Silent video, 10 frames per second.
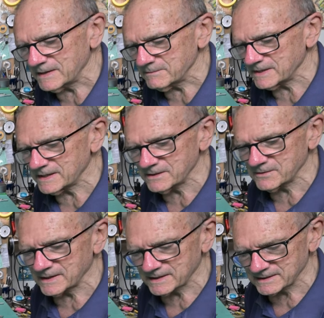But
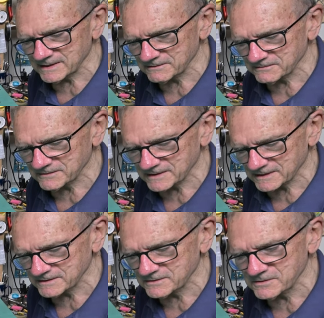anyway, enough
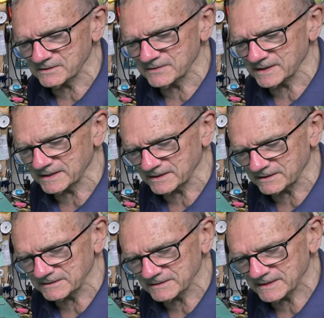uh, trivia
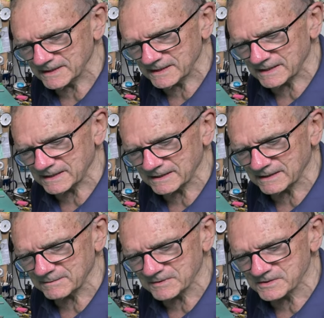here. Uh,
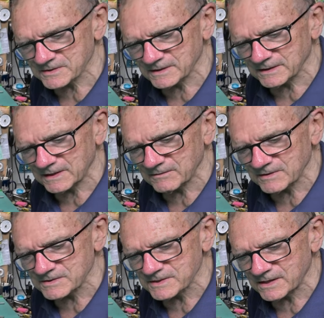I'm just going to leave
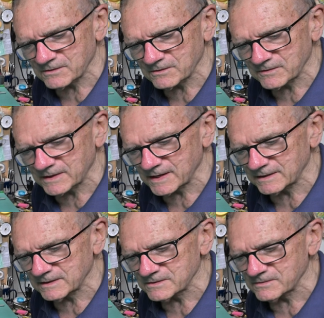this now
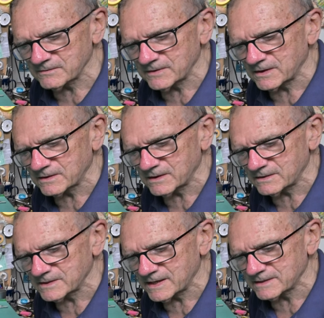overnight. This Revell
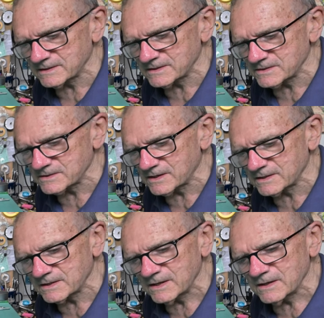Contacta does
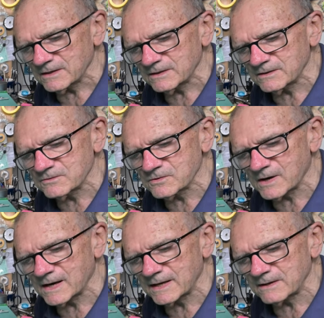not
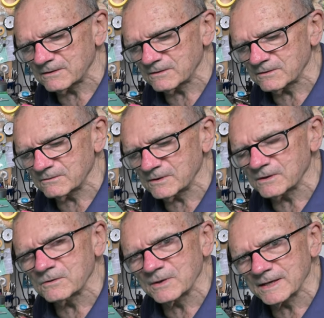dry
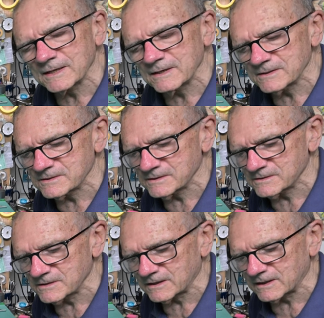real quick.
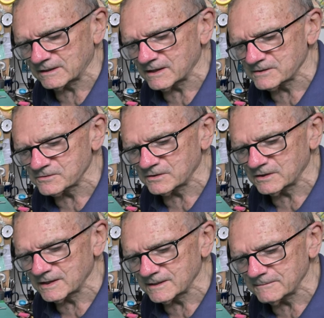It's not like the extra
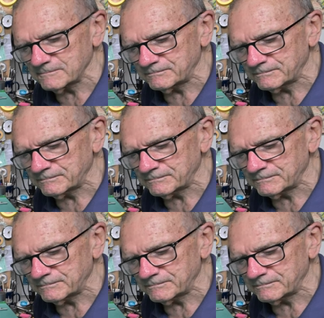thin.